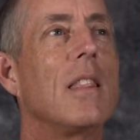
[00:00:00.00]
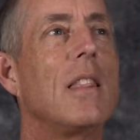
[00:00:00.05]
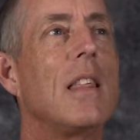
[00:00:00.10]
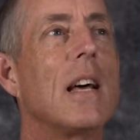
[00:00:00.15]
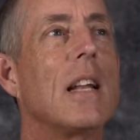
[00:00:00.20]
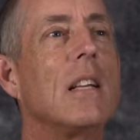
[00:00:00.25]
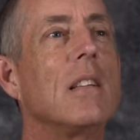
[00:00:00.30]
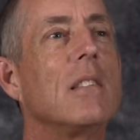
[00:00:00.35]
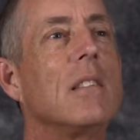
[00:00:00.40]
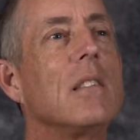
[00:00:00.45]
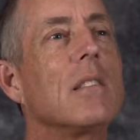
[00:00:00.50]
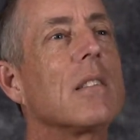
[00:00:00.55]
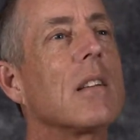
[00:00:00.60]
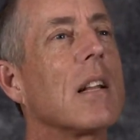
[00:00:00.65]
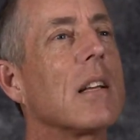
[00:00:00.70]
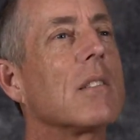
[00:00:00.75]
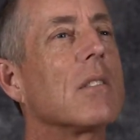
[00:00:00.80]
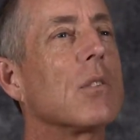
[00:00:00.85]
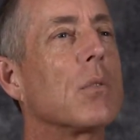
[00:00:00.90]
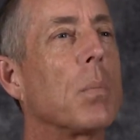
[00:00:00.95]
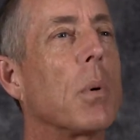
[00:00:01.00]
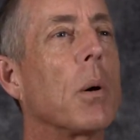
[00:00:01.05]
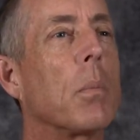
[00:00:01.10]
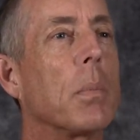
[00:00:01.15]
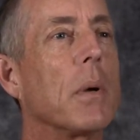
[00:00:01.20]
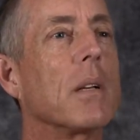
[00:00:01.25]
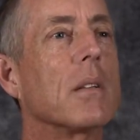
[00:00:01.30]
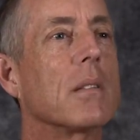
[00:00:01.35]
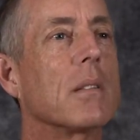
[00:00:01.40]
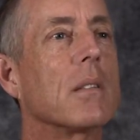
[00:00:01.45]
that he sees it as his
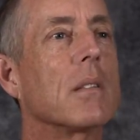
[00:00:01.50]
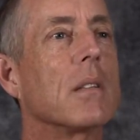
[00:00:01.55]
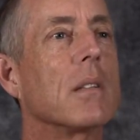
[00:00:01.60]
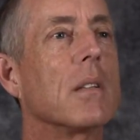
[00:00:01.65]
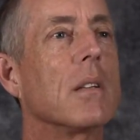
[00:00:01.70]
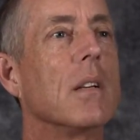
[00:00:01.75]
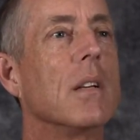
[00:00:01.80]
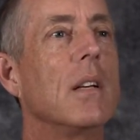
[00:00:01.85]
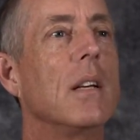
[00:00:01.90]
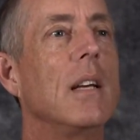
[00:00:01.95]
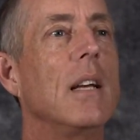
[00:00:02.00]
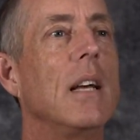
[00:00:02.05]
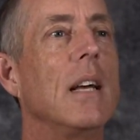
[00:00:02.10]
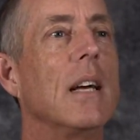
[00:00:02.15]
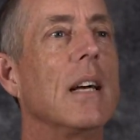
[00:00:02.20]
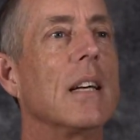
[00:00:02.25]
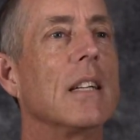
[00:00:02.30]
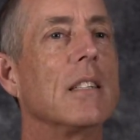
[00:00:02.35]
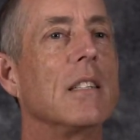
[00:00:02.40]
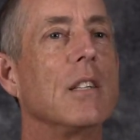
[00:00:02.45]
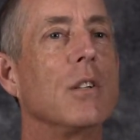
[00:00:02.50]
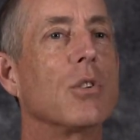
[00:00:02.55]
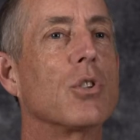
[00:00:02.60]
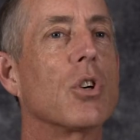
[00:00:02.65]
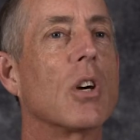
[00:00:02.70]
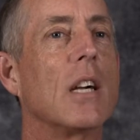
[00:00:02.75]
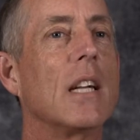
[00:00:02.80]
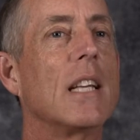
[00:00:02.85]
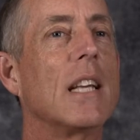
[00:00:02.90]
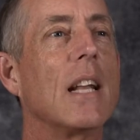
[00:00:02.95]
purpose. And you're
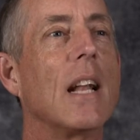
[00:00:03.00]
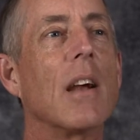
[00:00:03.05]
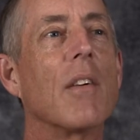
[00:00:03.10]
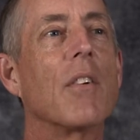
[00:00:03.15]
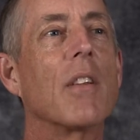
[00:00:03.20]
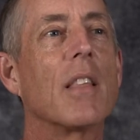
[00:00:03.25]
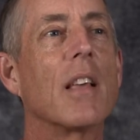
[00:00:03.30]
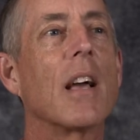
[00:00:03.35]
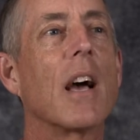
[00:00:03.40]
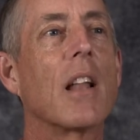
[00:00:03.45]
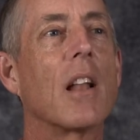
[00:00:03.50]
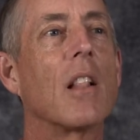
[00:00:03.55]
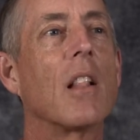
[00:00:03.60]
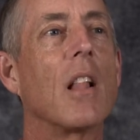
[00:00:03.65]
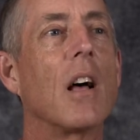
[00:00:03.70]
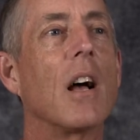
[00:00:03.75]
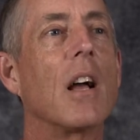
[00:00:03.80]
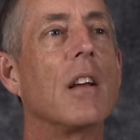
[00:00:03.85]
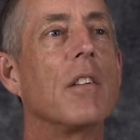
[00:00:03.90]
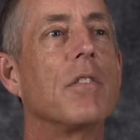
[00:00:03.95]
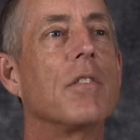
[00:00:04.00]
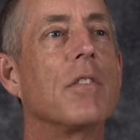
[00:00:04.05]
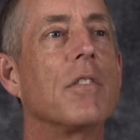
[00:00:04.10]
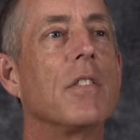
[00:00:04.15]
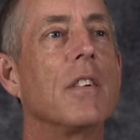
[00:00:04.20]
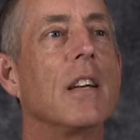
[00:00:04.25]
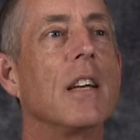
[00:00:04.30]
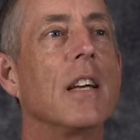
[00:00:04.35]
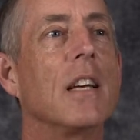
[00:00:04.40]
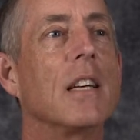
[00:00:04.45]
trying to get everything out of life
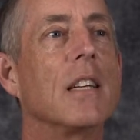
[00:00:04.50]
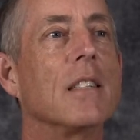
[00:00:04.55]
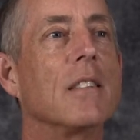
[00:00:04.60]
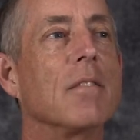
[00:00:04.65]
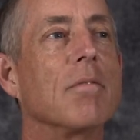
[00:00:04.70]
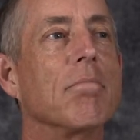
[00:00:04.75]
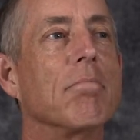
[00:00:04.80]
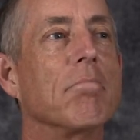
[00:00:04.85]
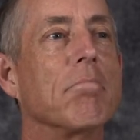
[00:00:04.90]
and